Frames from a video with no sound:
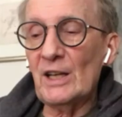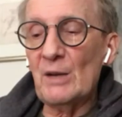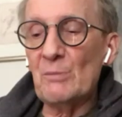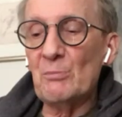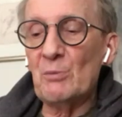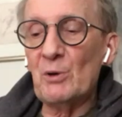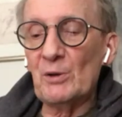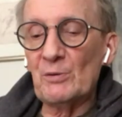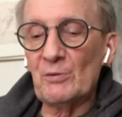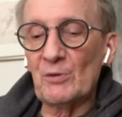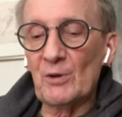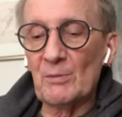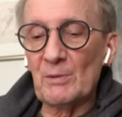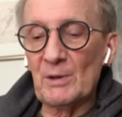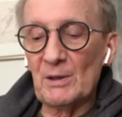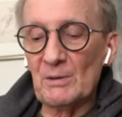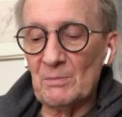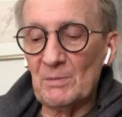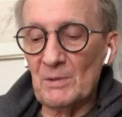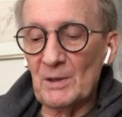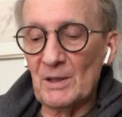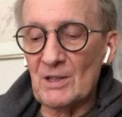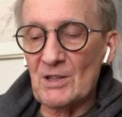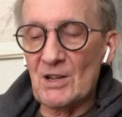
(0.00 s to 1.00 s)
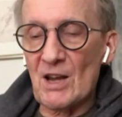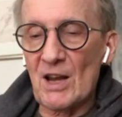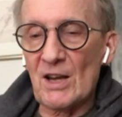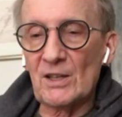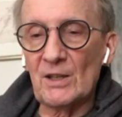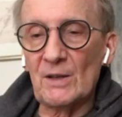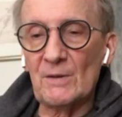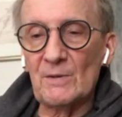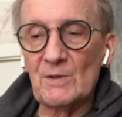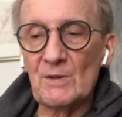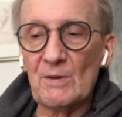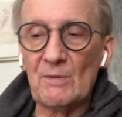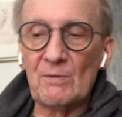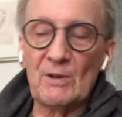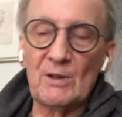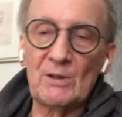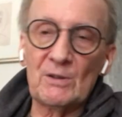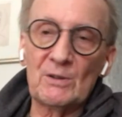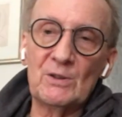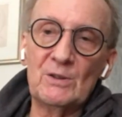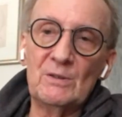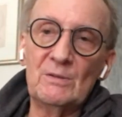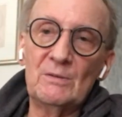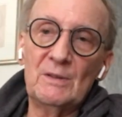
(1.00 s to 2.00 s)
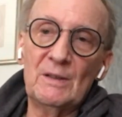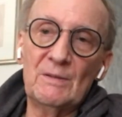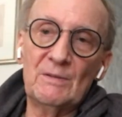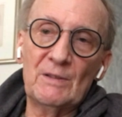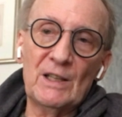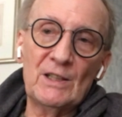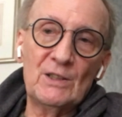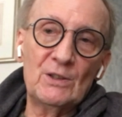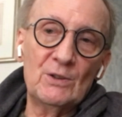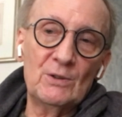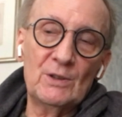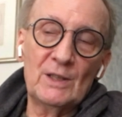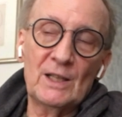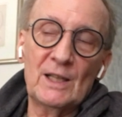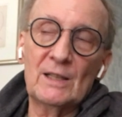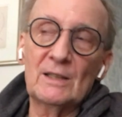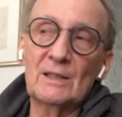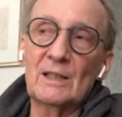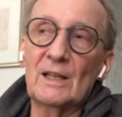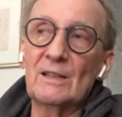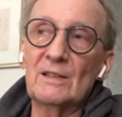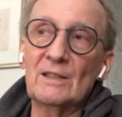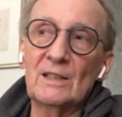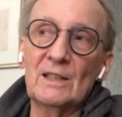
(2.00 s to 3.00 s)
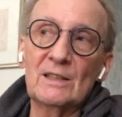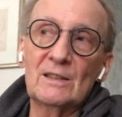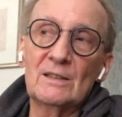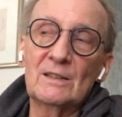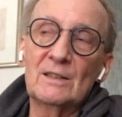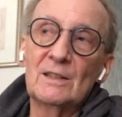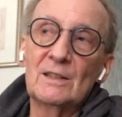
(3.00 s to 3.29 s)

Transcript: input from the executives if they do that, I think.